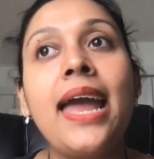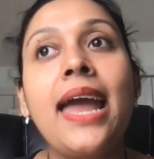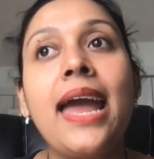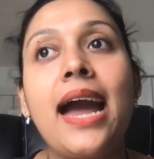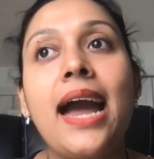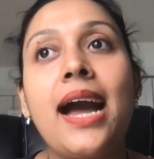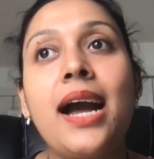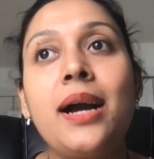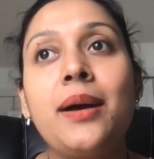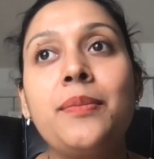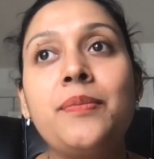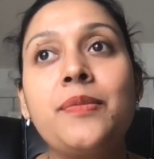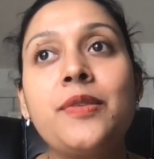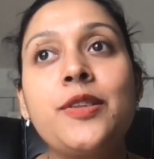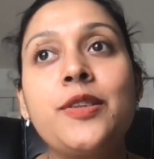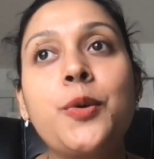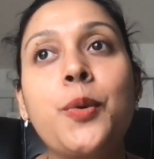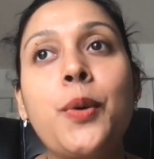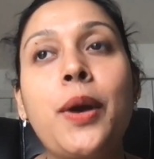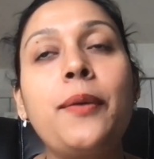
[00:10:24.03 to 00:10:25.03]

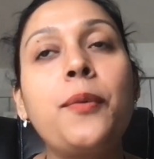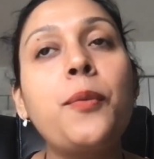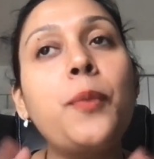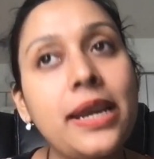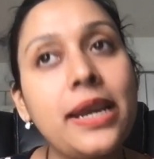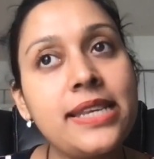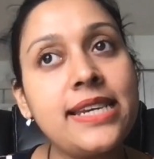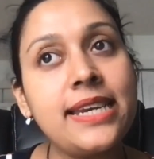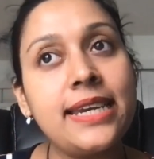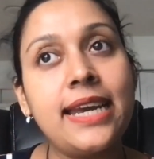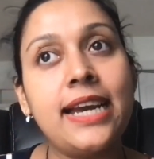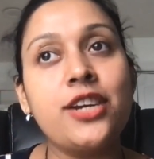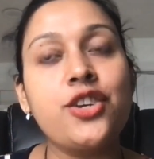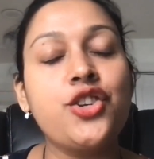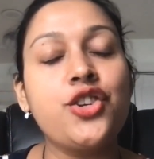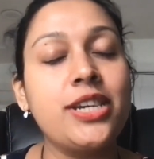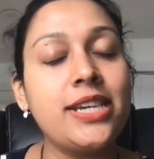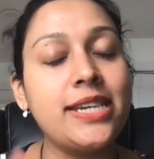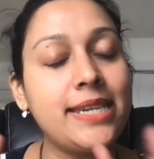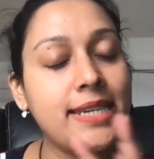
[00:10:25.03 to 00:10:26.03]
So I went and
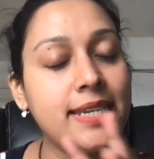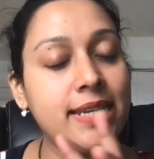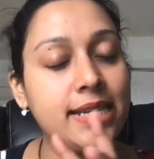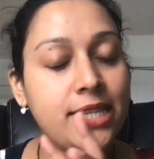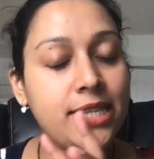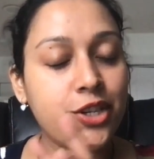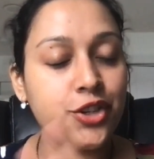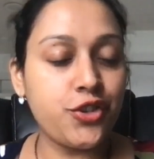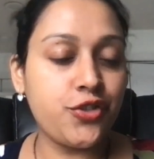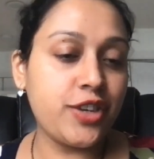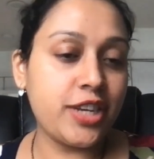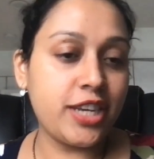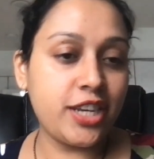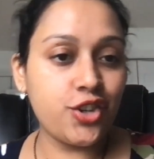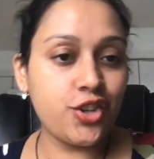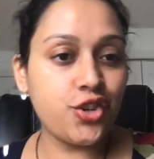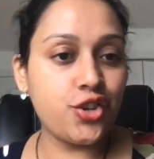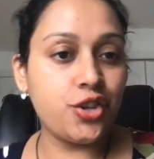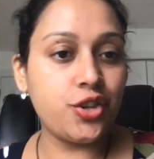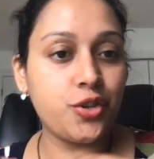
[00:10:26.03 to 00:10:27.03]
actually did a
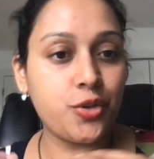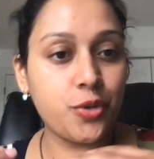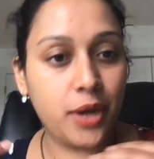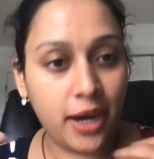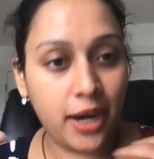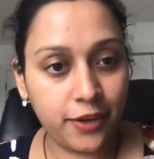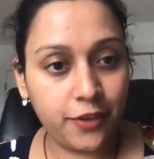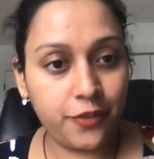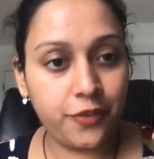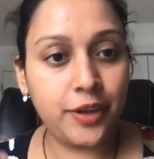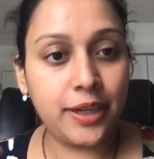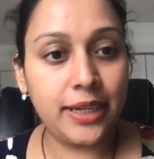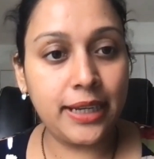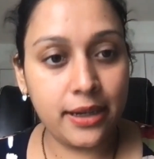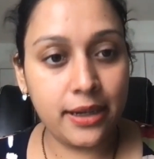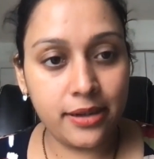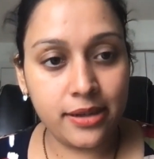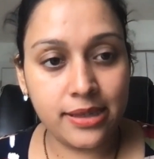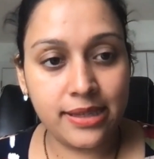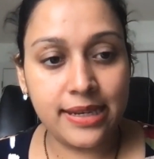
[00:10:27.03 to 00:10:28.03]
certification to kind of really
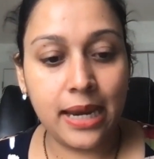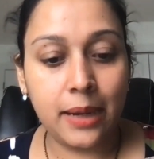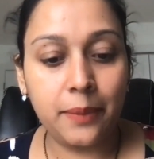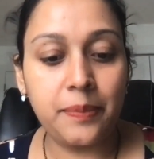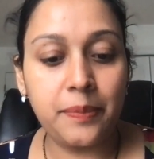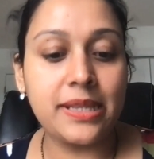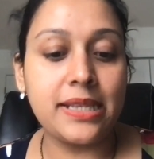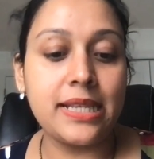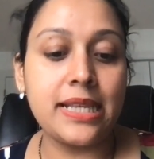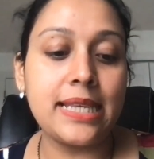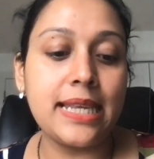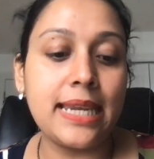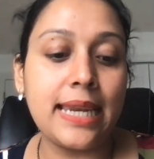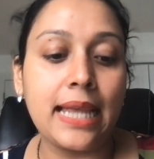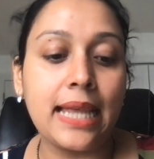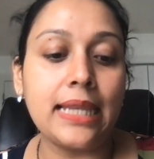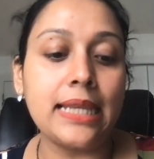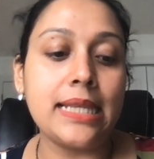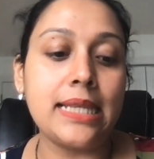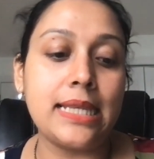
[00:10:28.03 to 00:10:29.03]
understand business
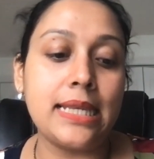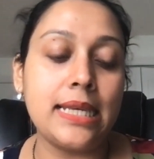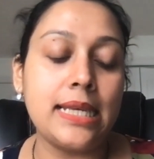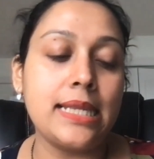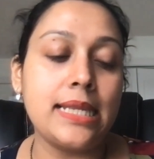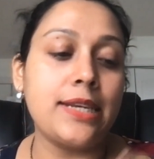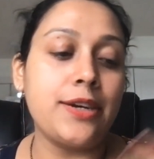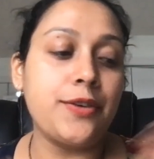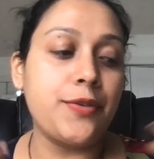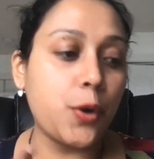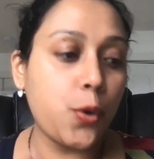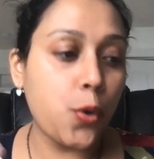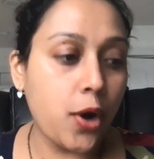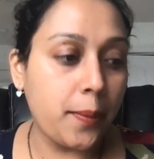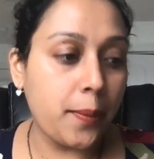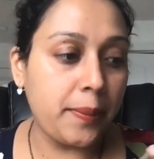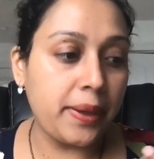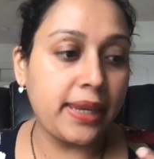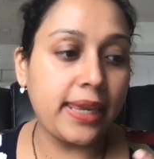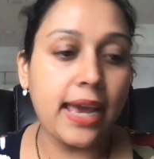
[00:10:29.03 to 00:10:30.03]
analysis and
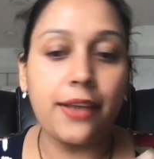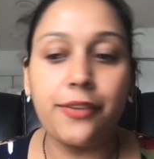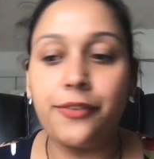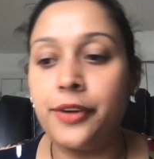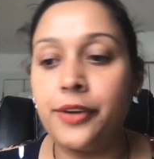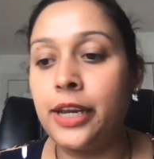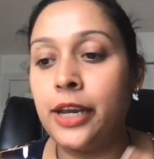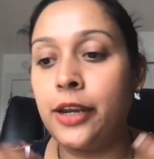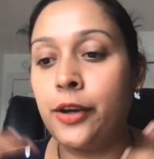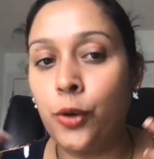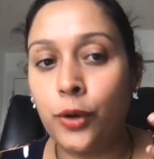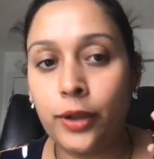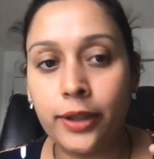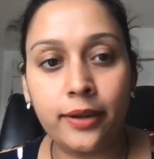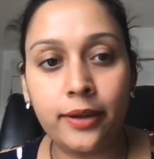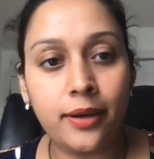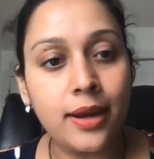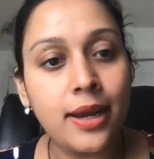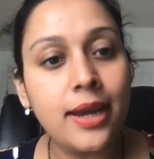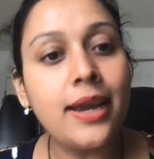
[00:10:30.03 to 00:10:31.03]
requirement gathering and all the
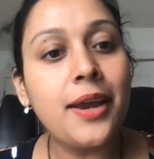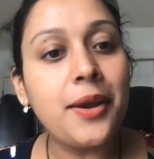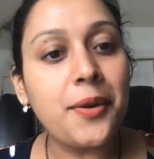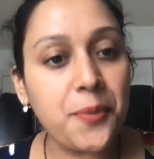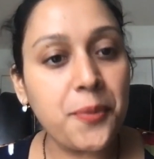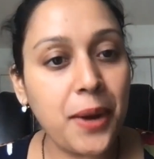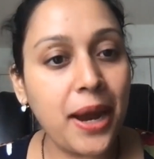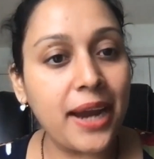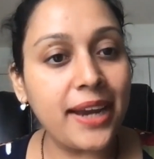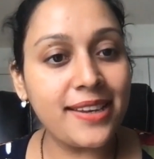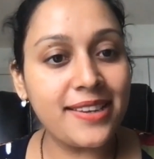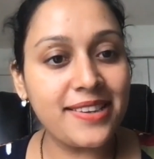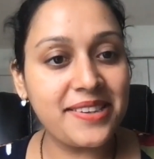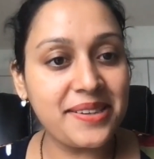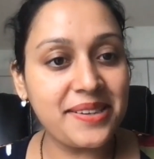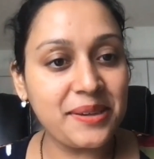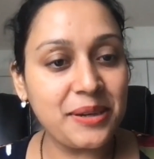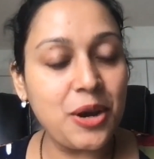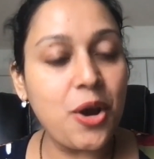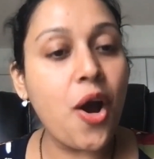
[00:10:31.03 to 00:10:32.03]
right
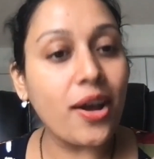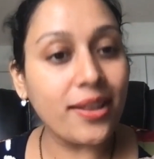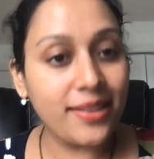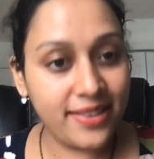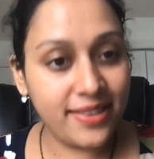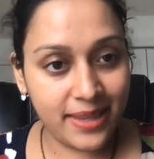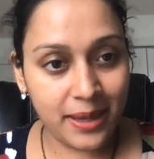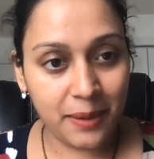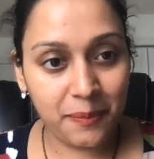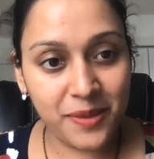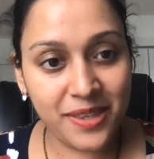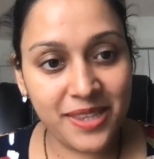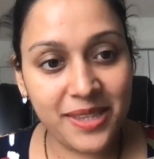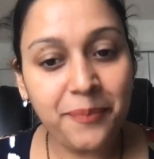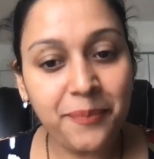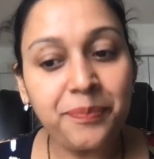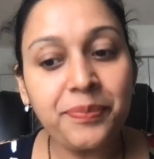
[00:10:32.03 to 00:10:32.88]
concepts.